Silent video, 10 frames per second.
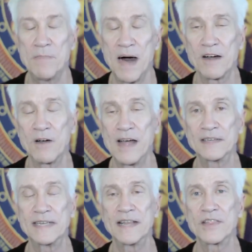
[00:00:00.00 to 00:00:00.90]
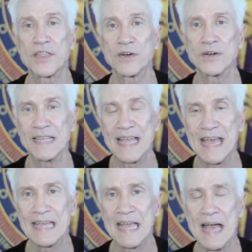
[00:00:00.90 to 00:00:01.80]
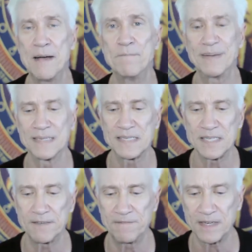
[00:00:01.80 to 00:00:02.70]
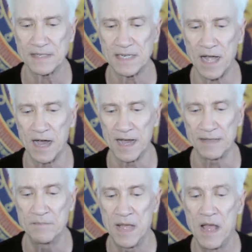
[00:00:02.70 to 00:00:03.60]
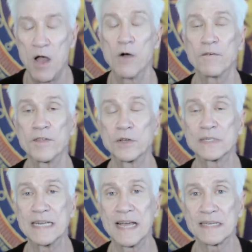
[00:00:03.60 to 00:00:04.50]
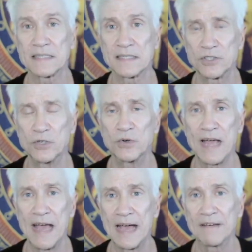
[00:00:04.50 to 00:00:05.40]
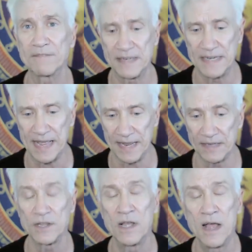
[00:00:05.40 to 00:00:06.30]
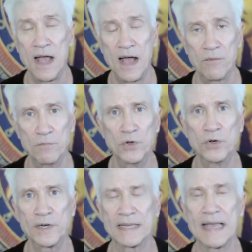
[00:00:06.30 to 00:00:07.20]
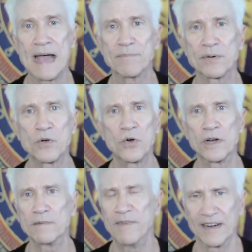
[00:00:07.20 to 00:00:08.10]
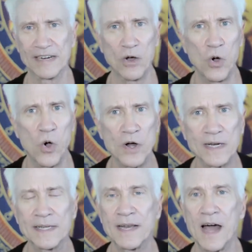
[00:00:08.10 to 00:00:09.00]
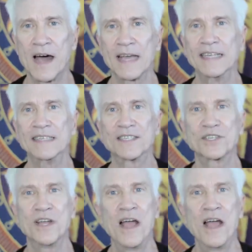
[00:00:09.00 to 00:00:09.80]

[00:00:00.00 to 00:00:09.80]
by around 10:30 a.m. Pacific time over those next 2.5 days. Moon in Capricorn, very organized,